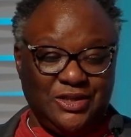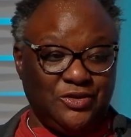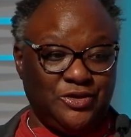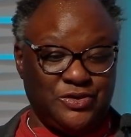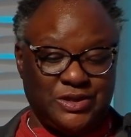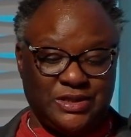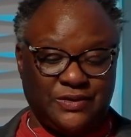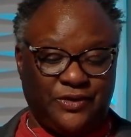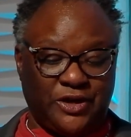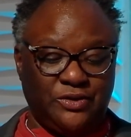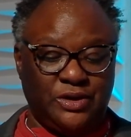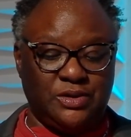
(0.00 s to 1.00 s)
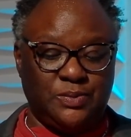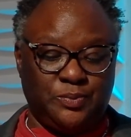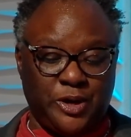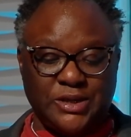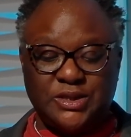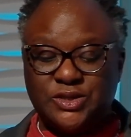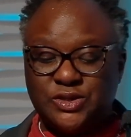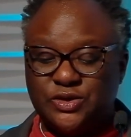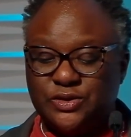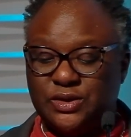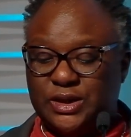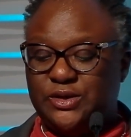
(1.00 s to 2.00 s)
Cruz is a veteran
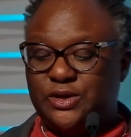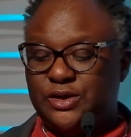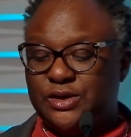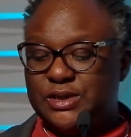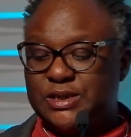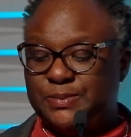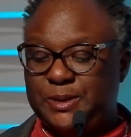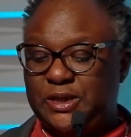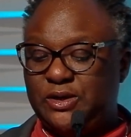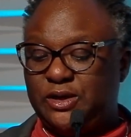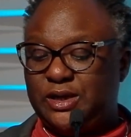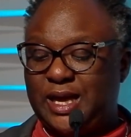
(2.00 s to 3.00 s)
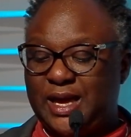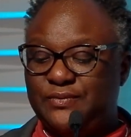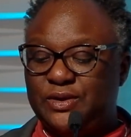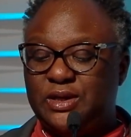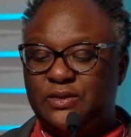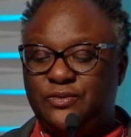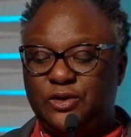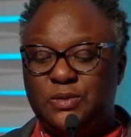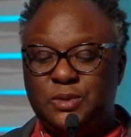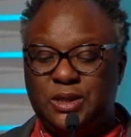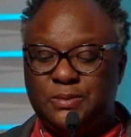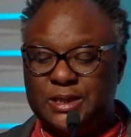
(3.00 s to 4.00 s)
practitioner, leader, speaker, and advocate for
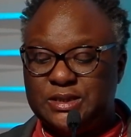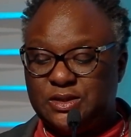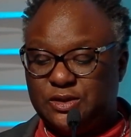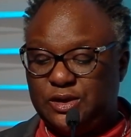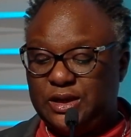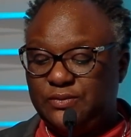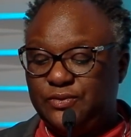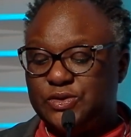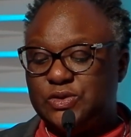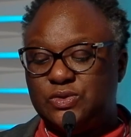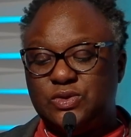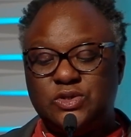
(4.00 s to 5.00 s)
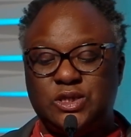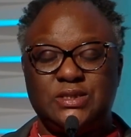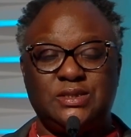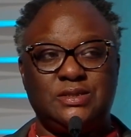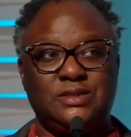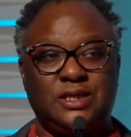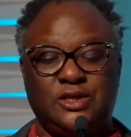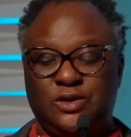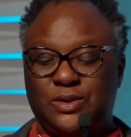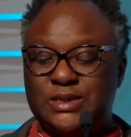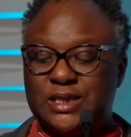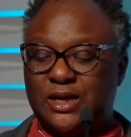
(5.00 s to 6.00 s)
community-based learning for social justice in
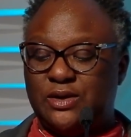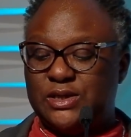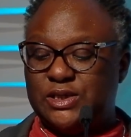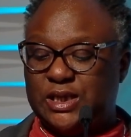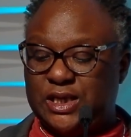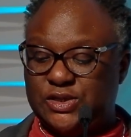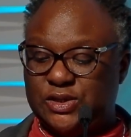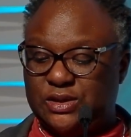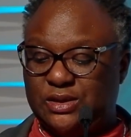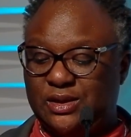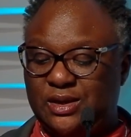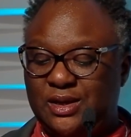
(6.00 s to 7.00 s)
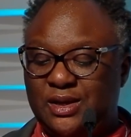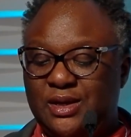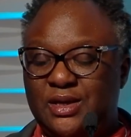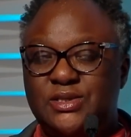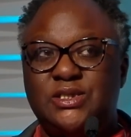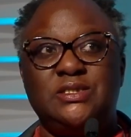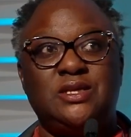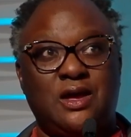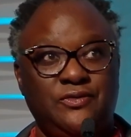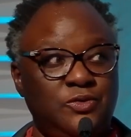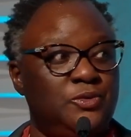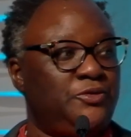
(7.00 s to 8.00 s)
U.S. higher education. She is
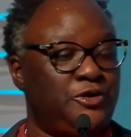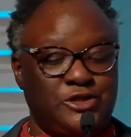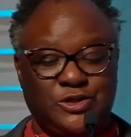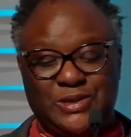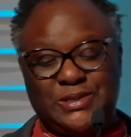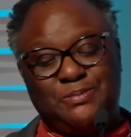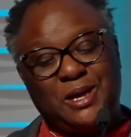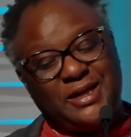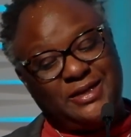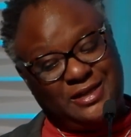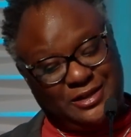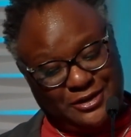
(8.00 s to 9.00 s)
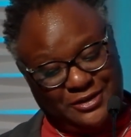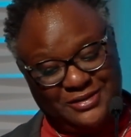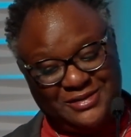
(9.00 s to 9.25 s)
often referred to as a pioneer,